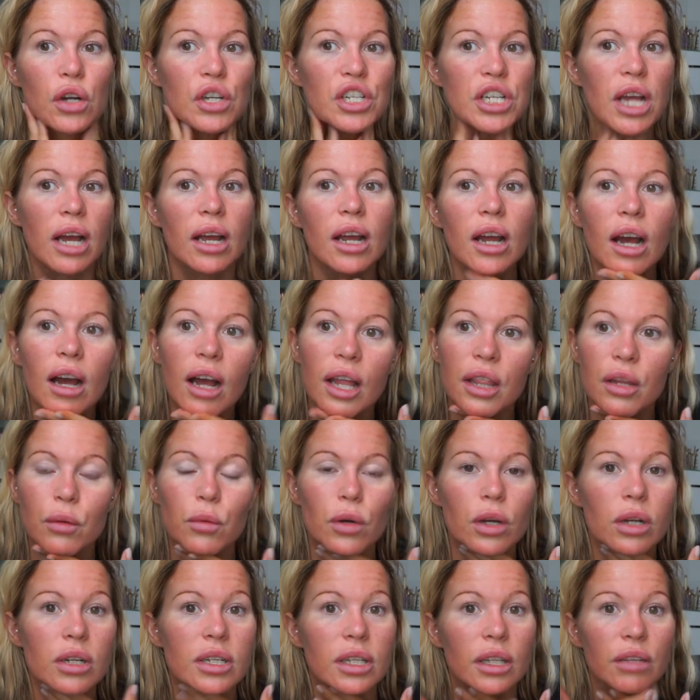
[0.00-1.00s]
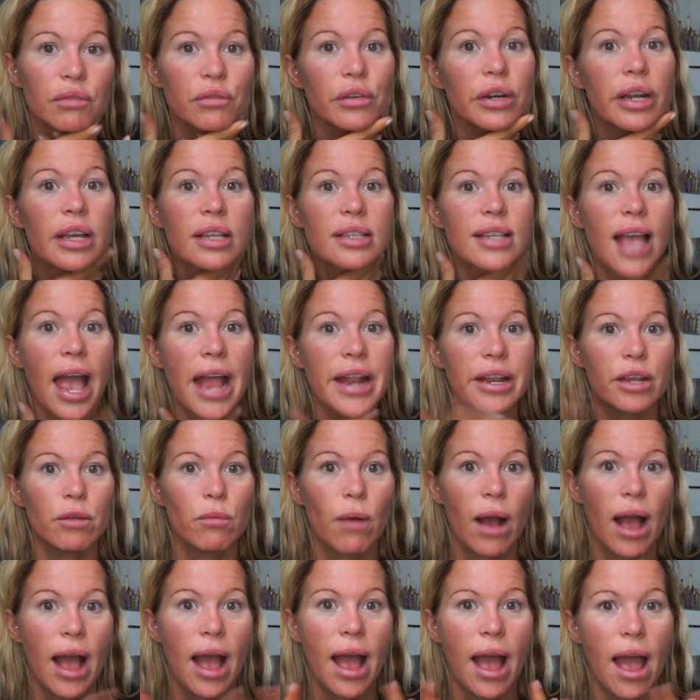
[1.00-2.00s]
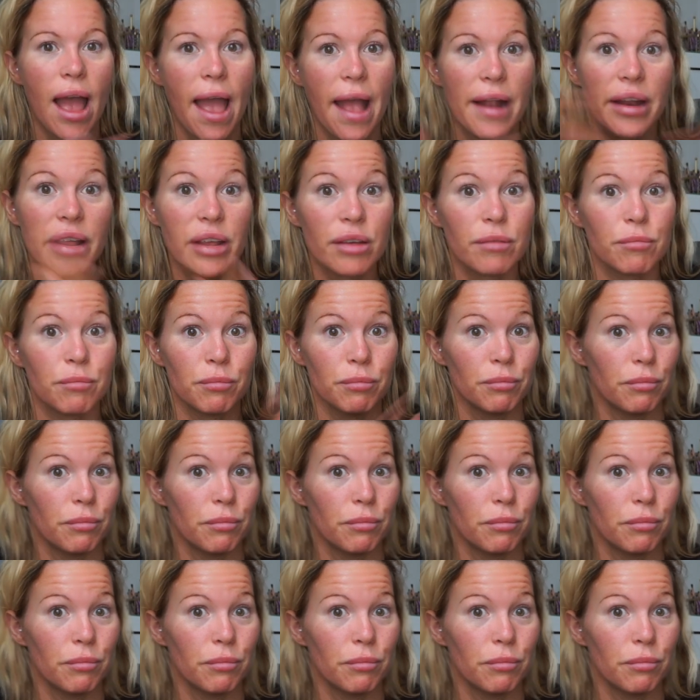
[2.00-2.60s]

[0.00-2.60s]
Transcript: checker and they weren't delivering it to any